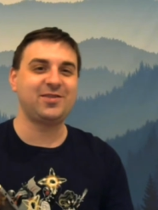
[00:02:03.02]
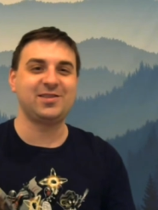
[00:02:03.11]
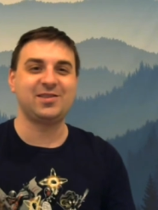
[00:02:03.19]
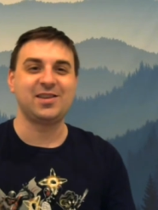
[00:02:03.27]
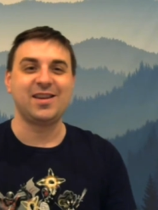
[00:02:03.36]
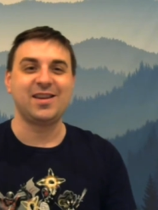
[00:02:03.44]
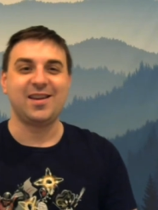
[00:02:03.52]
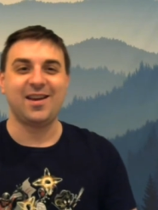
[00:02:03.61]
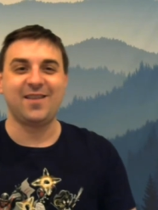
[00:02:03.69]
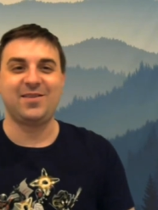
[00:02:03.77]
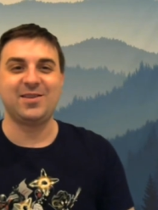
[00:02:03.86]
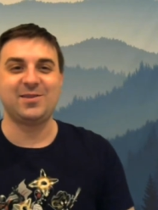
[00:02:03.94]
of this
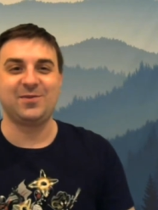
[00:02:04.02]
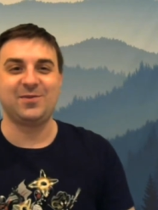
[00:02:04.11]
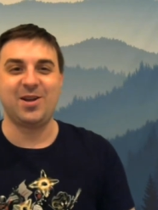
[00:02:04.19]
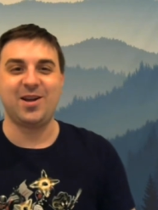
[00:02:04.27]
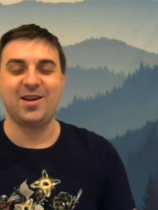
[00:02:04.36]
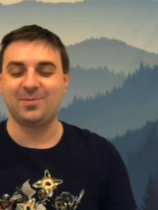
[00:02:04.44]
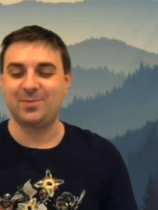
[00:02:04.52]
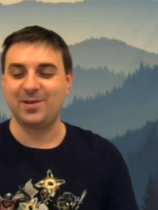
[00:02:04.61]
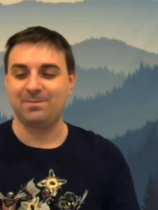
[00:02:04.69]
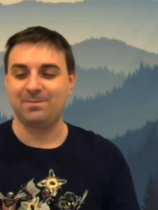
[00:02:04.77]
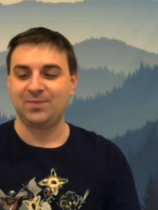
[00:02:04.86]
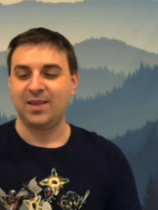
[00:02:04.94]
of this vlog,
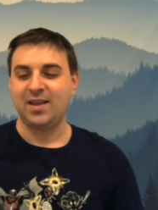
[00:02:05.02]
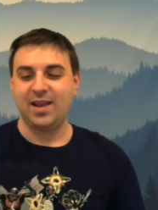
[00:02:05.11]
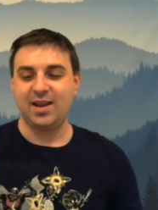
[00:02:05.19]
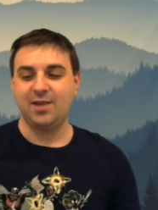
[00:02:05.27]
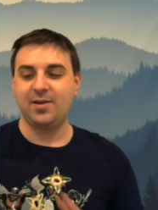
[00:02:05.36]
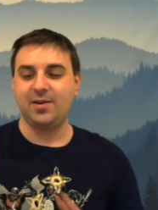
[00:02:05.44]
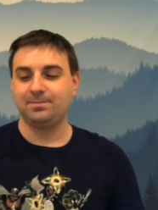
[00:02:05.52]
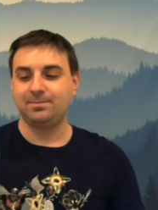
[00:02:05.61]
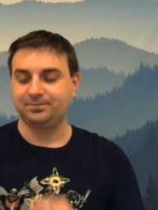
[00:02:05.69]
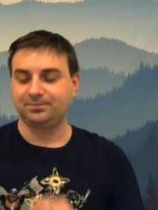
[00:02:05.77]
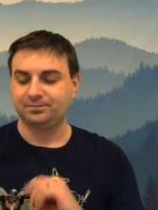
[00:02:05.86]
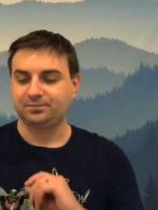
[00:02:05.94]
but anyway,
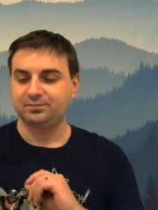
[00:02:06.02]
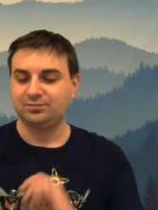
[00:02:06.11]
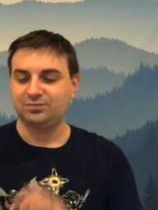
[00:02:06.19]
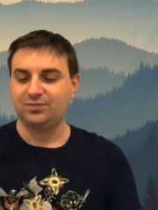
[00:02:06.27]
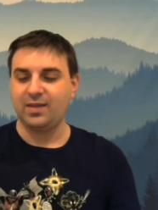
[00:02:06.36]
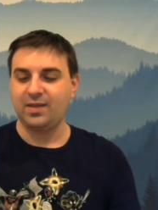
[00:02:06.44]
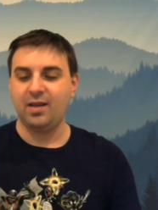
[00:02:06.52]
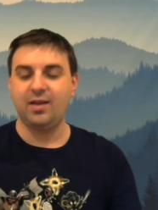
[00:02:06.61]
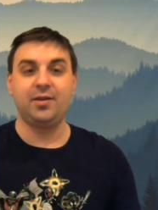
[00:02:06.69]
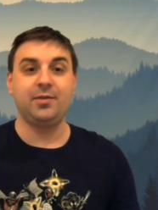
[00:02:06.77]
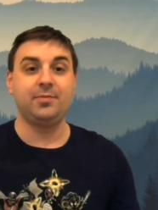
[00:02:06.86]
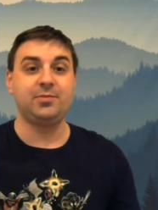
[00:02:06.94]

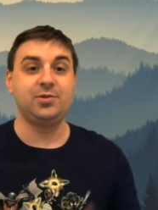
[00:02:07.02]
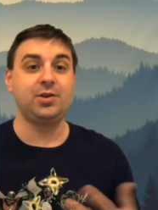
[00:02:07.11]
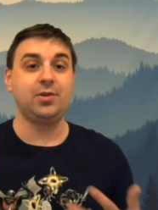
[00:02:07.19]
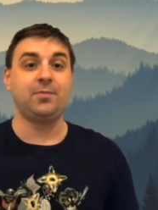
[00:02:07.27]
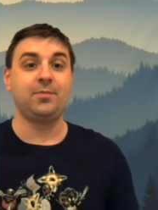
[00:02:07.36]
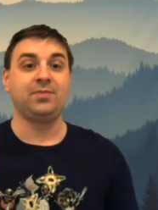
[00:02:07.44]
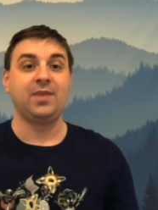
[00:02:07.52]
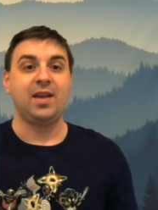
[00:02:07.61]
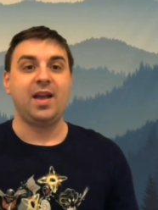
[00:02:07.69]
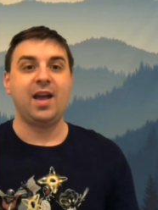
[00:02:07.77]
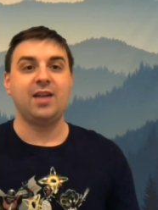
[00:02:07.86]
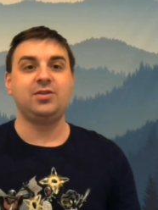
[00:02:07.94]
um, so
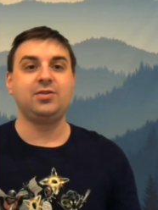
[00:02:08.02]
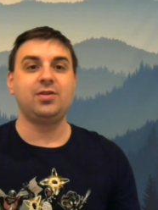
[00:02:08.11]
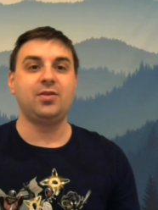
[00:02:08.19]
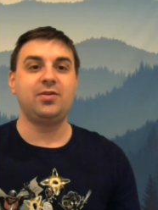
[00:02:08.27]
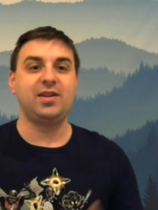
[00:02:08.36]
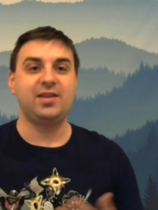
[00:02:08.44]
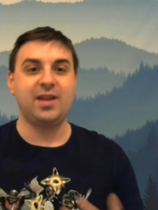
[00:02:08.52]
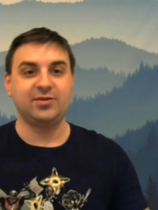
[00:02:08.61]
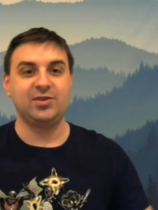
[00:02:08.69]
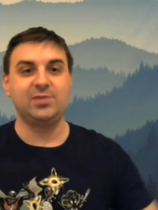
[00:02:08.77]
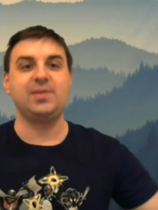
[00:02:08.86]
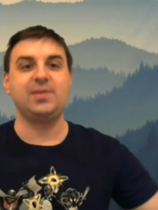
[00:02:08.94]
as you know, the
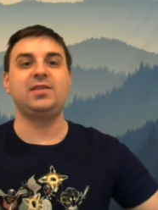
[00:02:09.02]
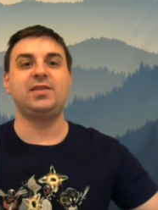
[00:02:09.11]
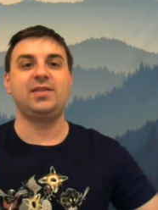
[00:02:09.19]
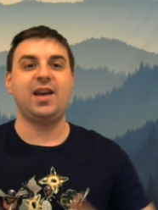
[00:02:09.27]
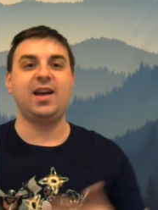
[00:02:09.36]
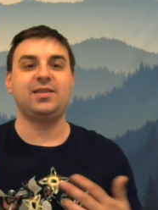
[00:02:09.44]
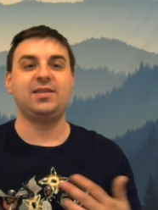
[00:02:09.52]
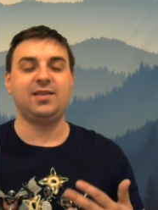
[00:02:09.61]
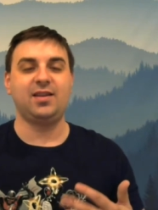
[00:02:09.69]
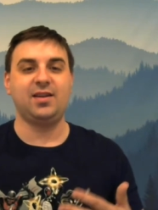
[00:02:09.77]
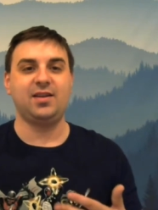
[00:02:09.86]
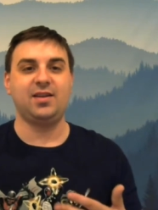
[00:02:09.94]
announcement that
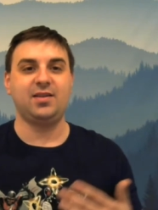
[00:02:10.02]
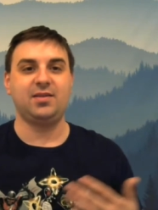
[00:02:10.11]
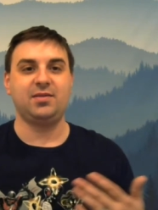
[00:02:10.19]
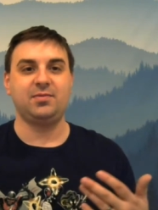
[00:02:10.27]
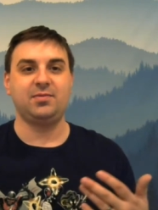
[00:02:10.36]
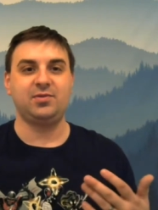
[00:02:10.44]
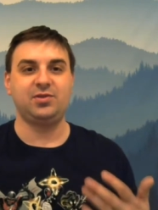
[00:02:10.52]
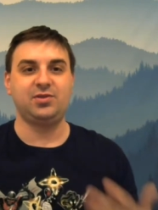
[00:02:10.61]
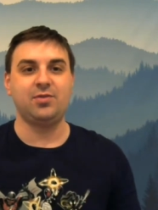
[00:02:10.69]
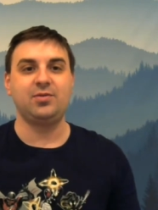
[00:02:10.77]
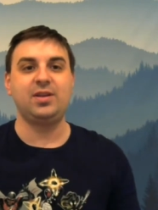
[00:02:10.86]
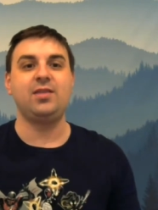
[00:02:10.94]
uh,
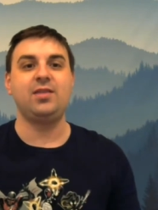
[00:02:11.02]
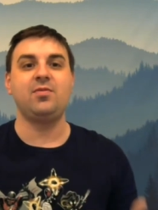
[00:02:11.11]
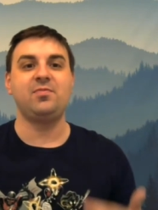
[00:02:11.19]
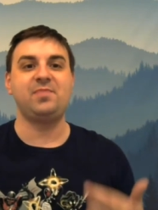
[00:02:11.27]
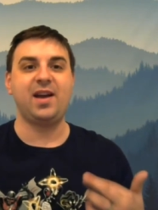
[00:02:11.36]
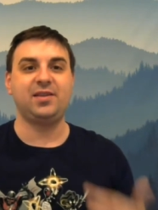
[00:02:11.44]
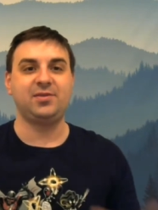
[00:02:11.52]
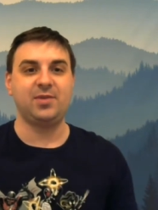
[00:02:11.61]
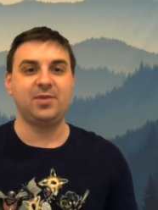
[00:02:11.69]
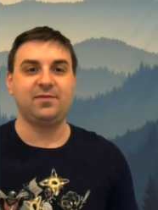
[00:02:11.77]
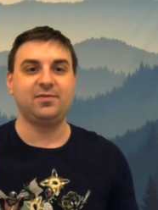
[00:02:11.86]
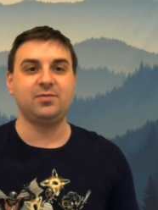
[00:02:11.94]
Sony backed
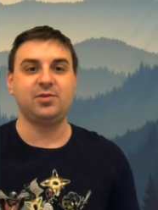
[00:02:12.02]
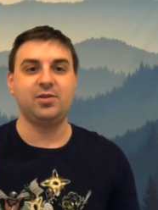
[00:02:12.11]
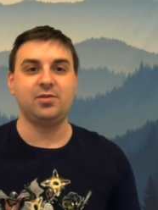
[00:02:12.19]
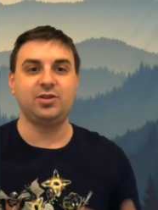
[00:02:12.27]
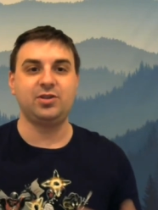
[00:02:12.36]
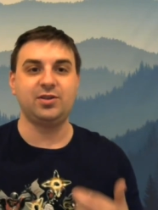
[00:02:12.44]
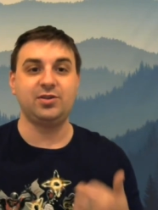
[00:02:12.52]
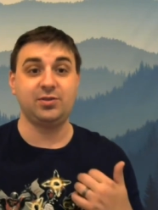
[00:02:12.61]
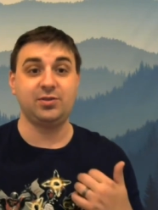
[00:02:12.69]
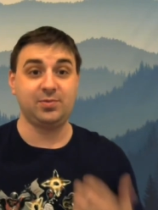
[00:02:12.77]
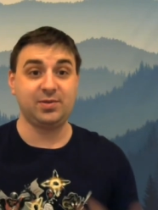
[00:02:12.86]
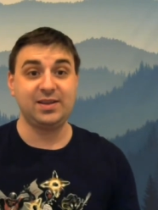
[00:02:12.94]
away from
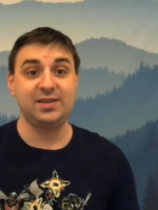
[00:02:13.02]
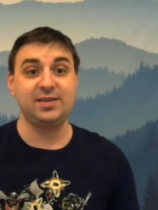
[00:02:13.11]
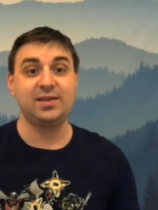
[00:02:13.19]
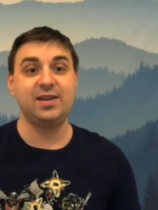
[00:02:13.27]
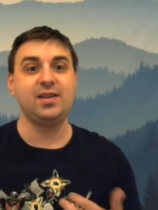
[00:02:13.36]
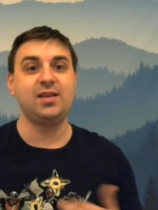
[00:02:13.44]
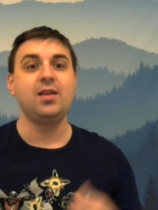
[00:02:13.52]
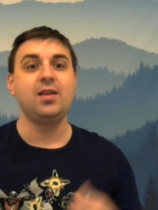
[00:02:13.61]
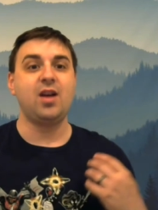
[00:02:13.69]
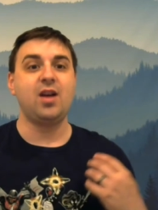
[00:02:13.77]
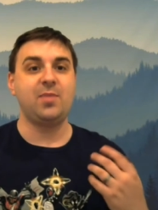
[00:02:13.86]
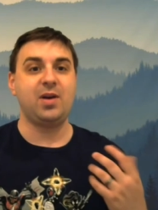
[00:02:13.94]
negotiations with Disney
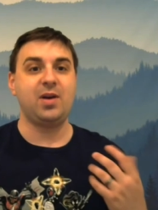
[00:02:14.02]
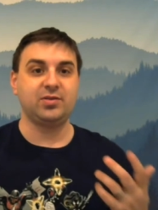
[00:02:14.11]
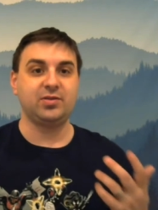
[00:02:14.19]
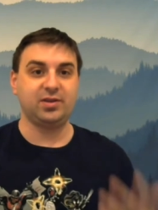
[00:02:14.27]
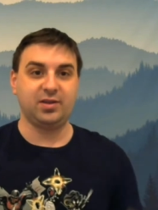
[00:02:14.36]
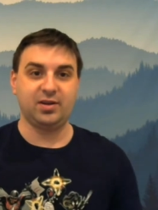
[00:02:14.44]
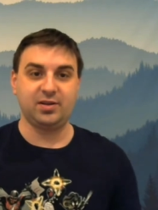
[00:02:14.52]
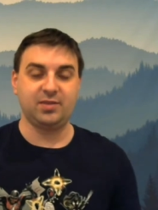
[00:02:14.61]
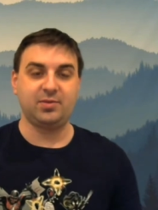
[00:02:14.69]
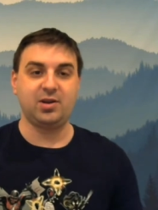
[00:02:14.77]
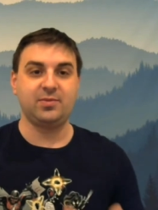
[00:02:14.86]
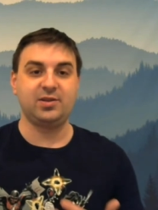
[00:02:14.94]
about an
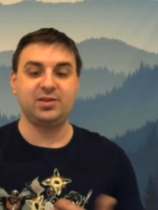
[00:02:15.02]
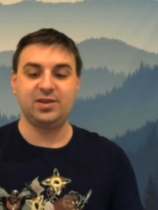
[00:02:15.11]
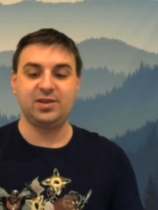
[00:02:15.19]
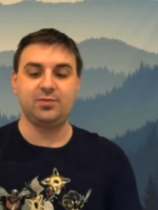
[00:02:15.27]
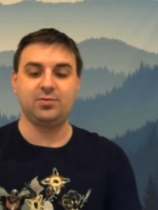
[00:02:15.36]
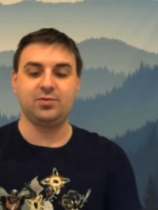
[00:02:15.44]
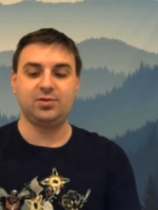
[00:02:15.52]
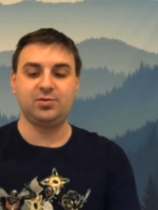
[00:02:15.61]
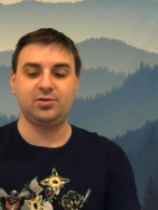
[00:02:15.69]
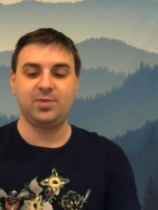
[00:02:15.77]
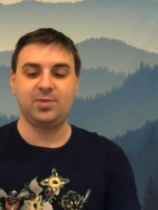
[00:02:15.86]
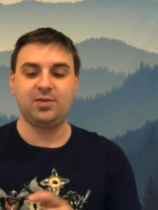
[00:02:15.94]
upcoming sequel to
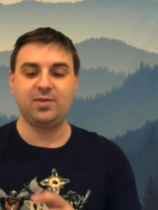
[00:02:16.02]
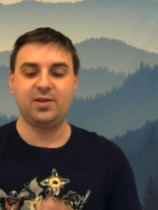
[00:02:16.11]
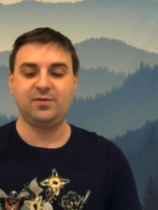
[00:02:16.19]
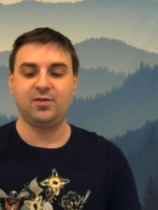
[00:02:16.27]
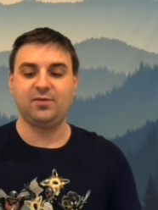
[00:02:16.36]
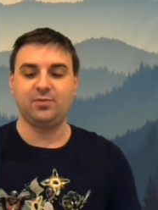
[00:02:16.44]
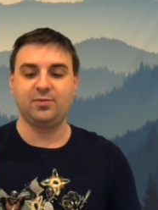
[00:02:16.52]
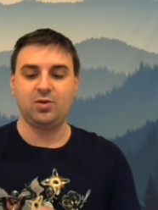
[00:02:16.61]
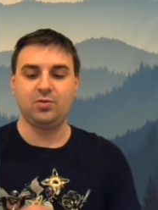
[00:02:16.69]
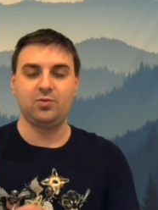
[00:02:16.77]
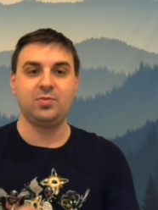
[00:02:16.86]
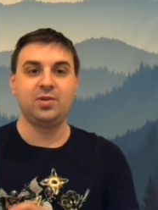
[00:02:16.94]
Spider-Man: Far From
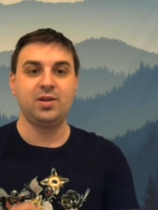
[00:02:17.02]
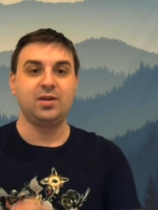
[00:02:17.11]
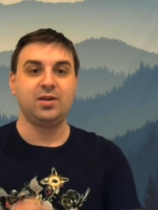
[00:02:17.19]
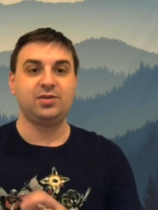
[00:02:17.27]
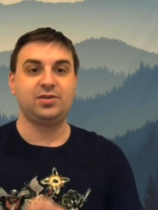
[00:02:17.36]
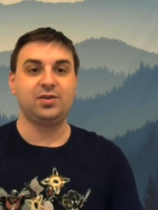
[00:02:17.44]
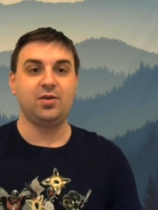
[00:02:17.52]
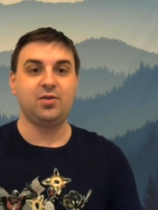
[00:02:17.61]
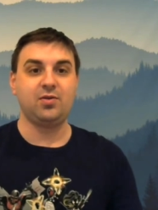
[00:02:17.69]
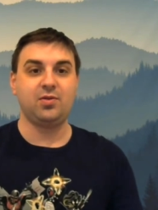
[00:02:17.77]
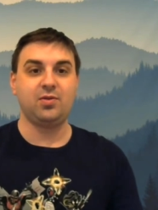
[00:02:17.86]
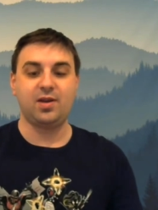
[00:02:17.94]
Home.
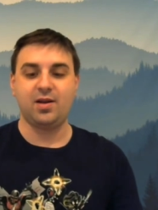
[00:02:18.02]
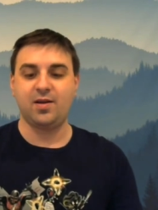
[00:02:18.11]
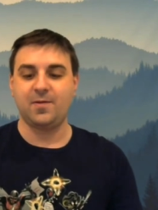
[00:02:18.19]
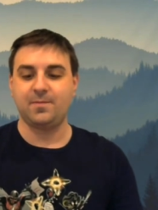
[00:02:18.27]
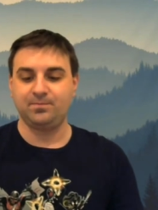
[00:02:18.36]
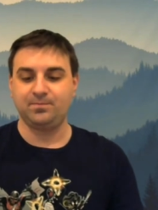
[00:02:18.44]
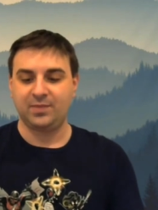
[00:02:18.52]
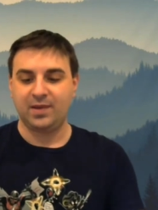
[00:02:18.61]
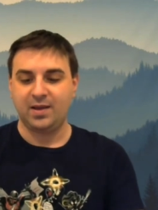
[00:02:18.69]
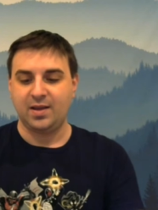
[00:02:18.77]
So um,